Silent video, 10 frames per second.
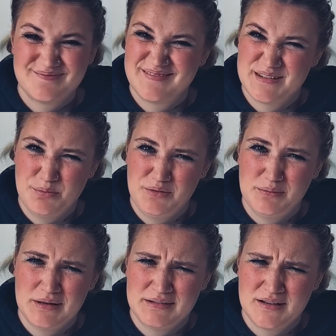smoothie
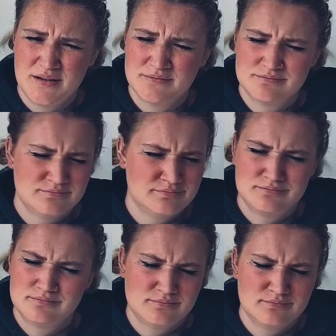blender,
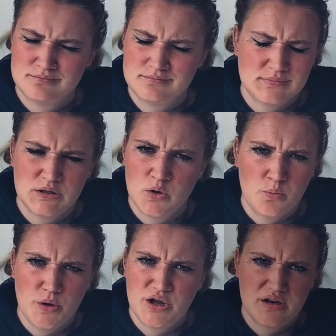don't
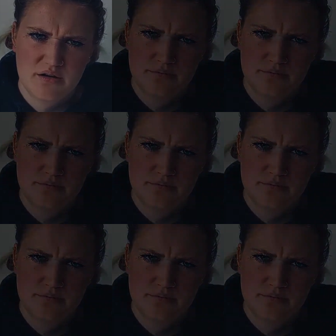bother.